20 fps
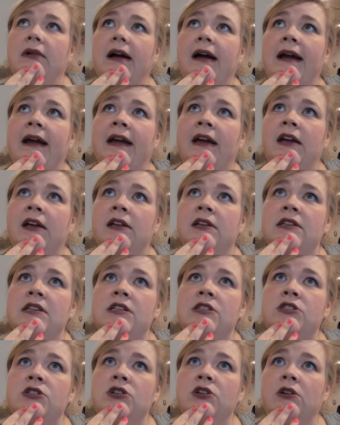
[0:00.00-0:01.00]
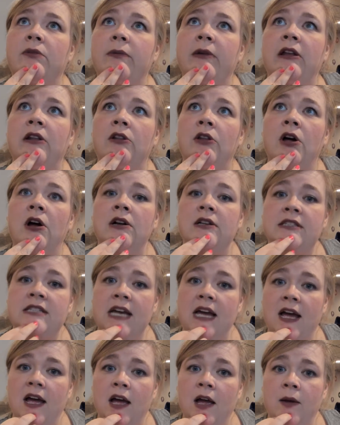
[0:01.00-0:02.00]
And it took me a long
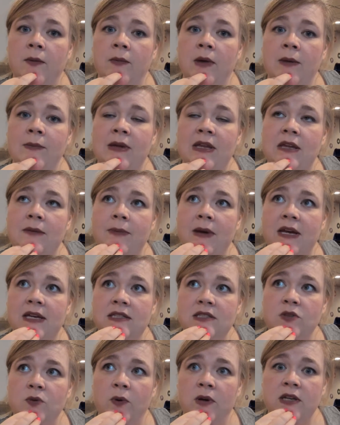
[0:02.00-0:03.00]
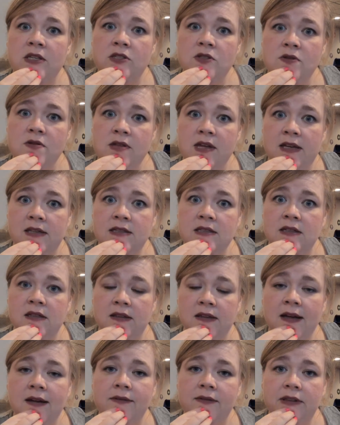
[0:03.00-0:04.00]
time. I mean, he passed away in
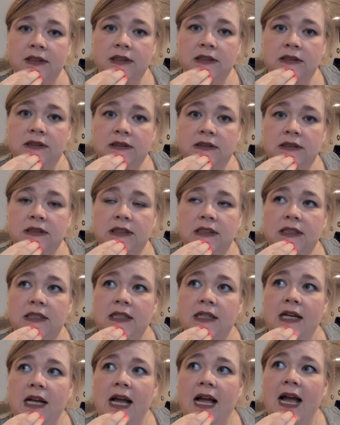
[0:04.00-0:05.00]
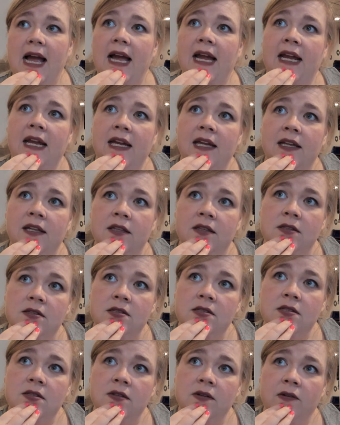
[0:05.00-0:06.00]
2011. And
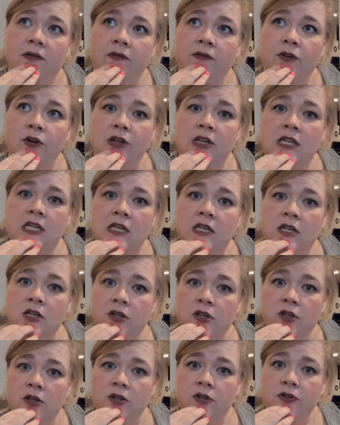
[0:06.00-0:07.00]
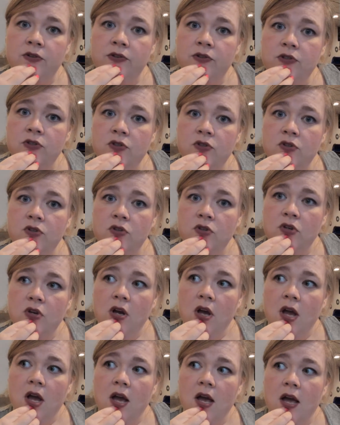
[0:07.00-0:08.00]
for years,
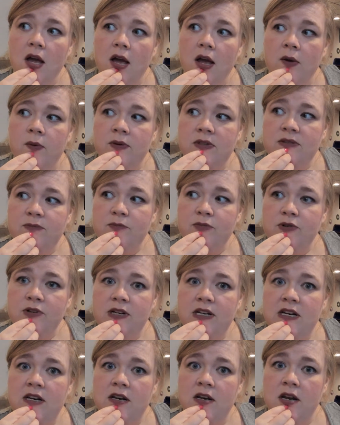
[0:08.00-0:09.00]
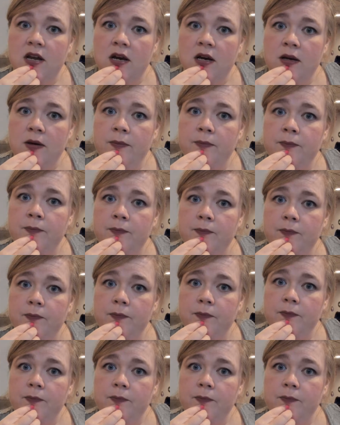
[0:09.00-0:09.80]
I was pretty numb.